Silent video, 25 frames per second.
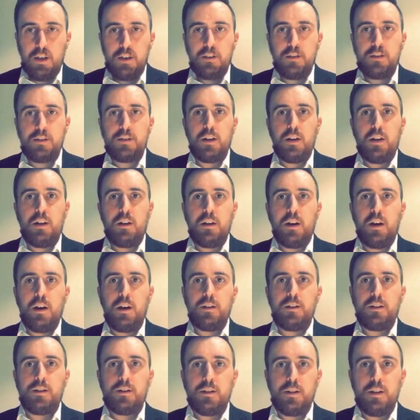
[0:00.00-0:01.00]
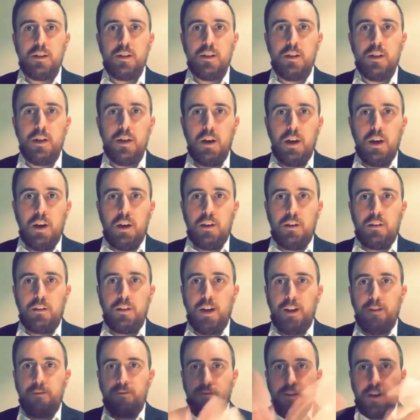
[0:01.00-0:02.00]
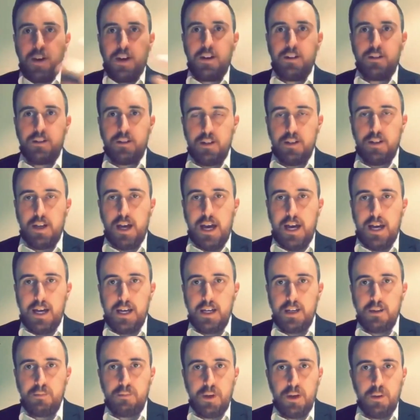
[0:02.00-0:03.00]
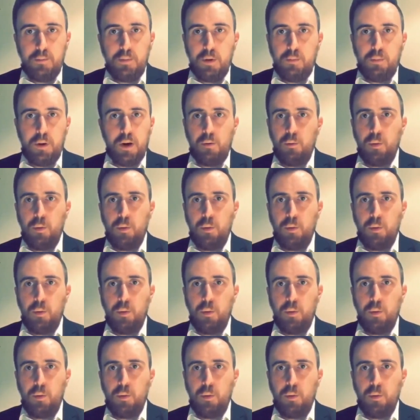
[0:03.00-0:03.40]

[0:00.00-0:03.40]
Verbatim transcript: is a Nazi. Now that phrase did anger people,